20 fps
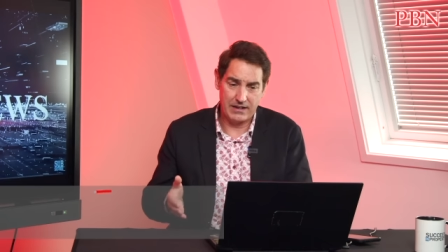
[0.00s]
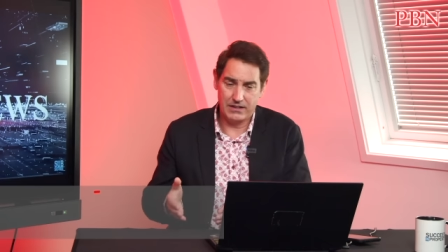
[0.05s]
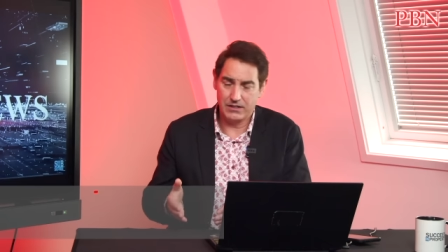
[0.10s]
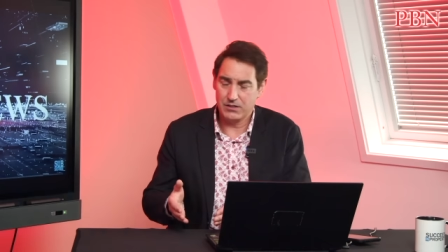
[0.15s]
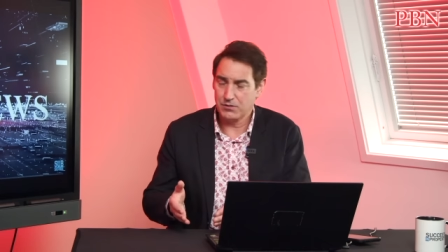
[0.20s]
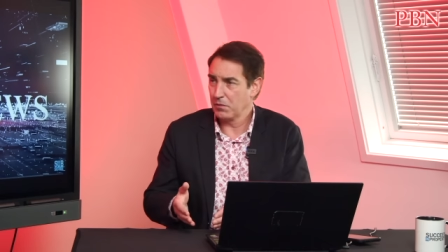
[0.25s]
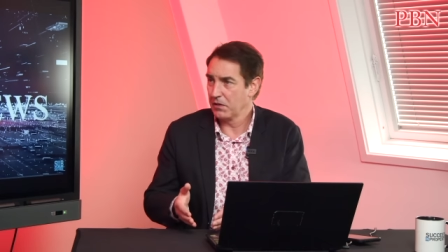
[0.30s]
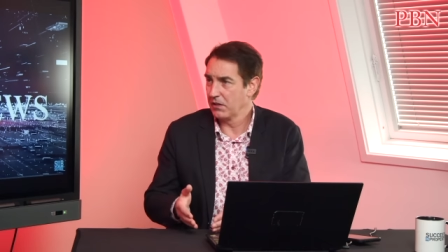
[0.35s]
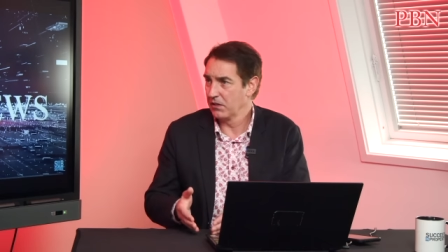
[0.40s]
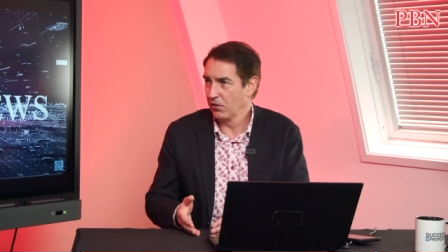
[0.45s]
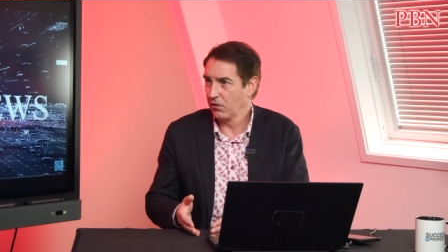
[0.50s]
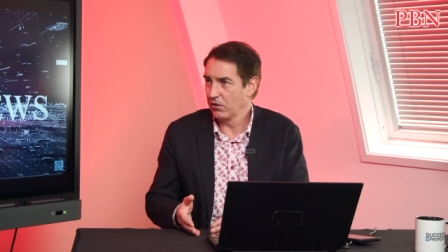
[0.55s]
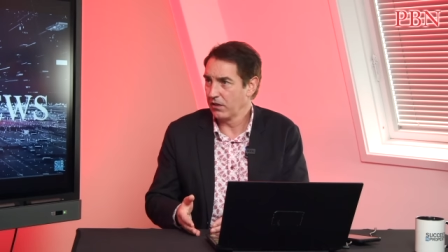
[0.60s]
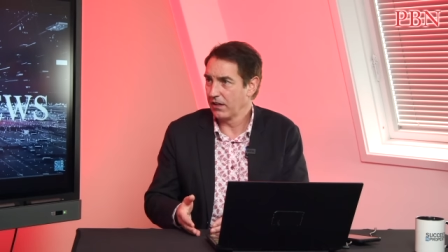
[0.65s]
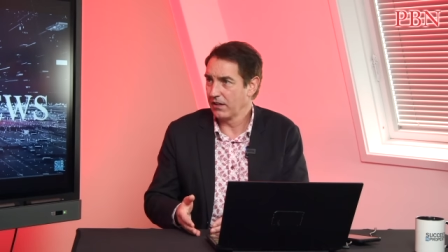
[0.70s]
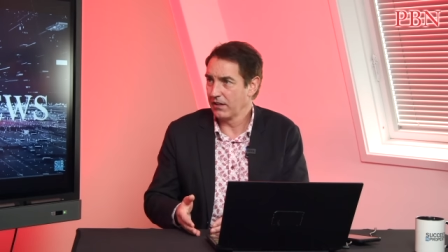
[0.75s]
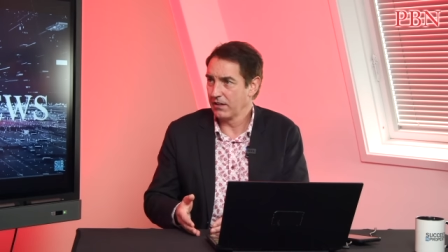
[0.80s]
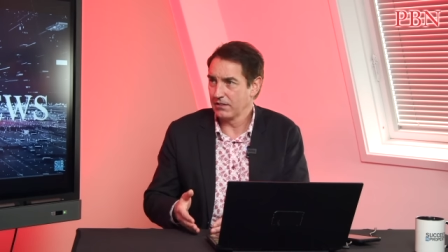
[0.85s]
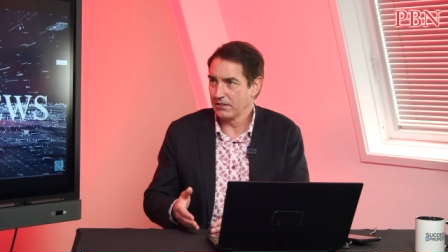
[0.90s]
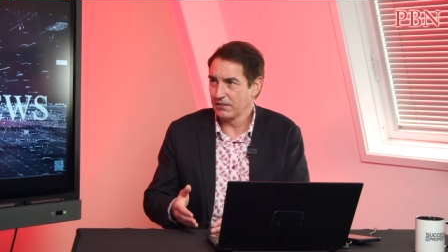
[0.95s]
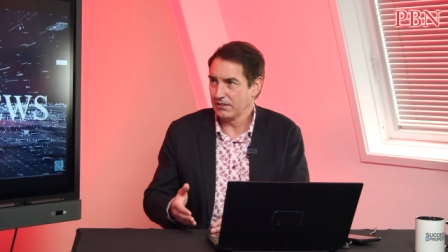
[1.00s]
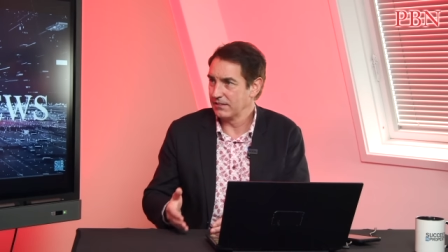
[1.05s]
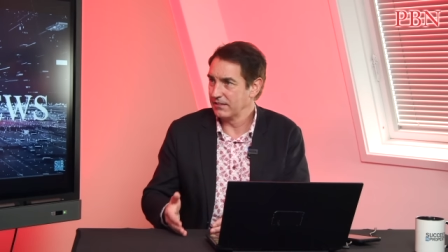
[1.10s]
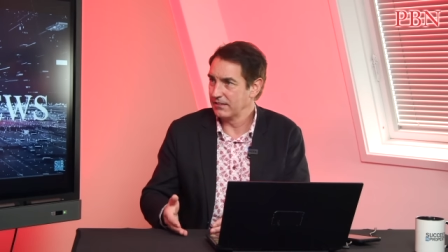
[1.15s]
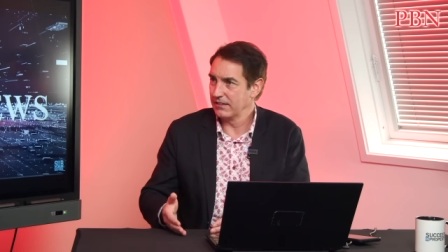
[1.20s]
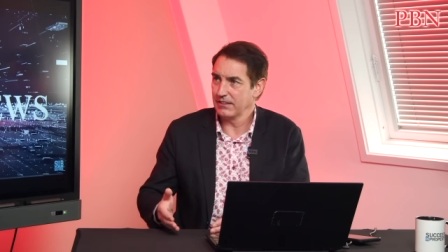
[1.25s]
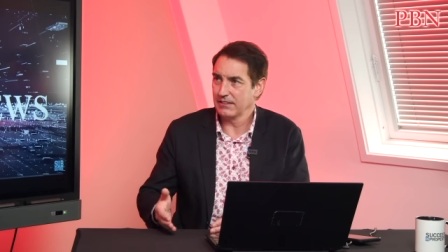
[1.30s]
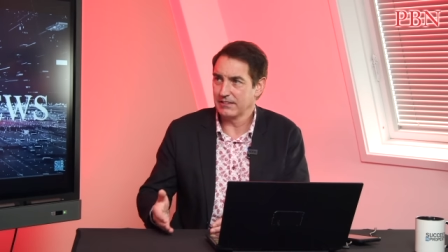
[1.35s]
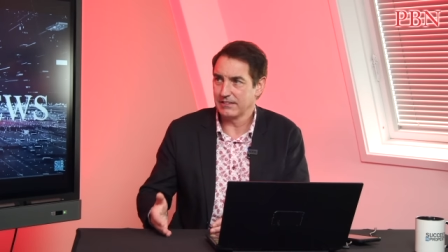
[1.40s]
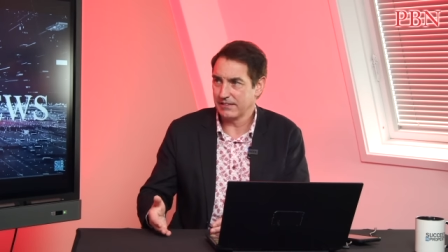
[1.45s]
it's been looking at
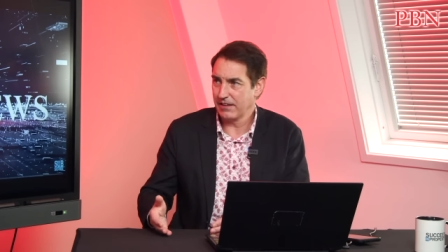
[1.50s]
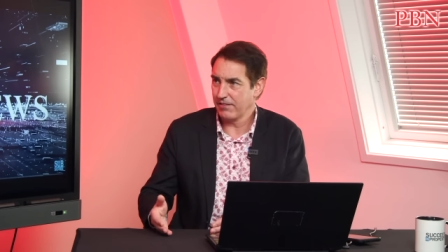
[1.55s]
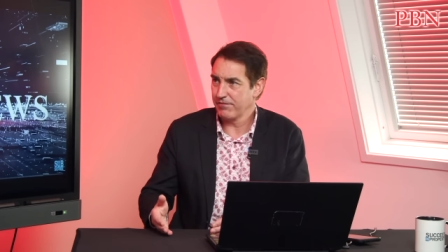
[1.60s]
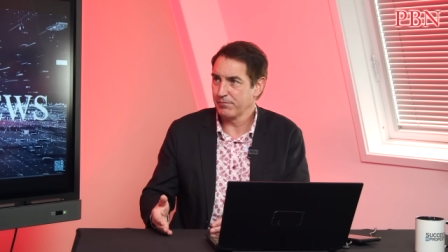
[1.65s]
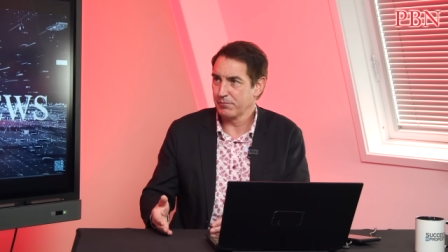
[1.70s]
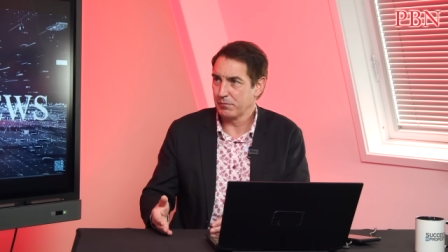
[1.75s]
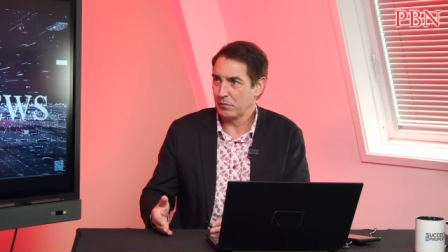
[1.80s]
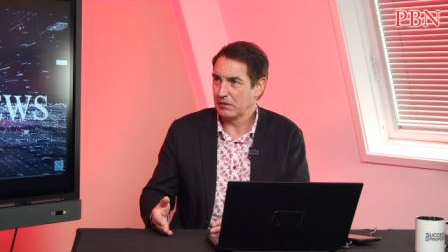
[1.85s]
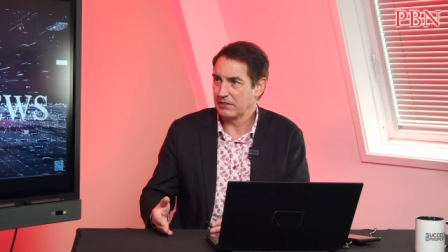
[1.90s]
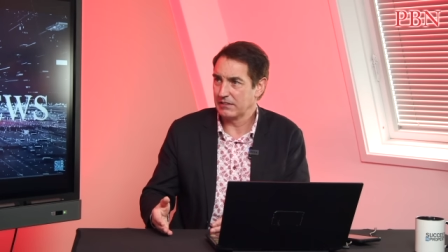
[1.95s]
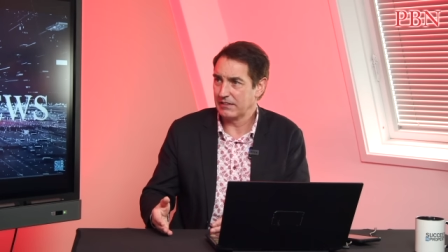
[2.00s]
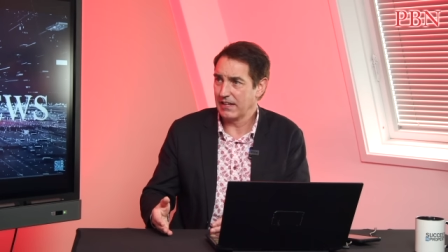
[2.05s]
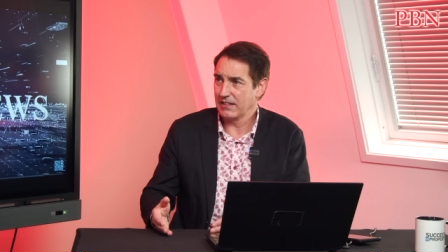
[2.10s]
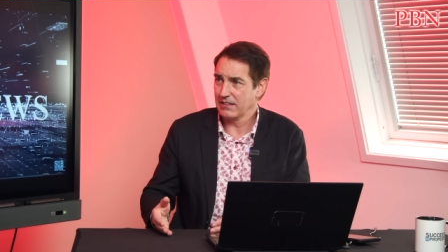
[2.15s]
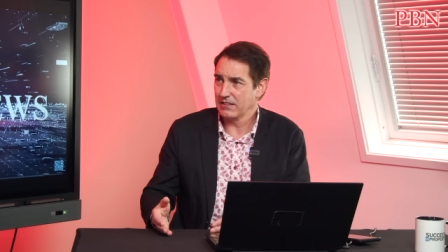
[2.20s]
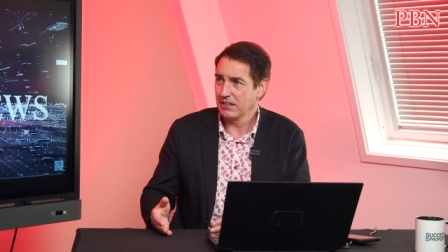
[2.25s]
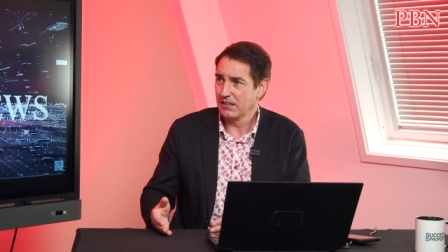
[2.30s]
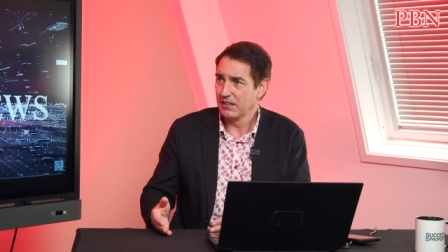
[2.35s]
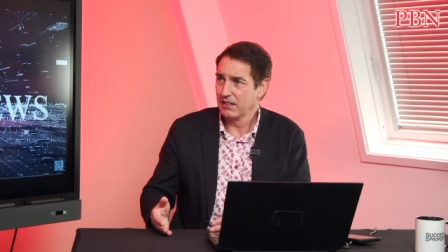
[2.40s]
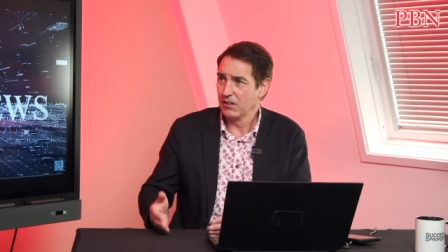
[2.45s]
6 7%,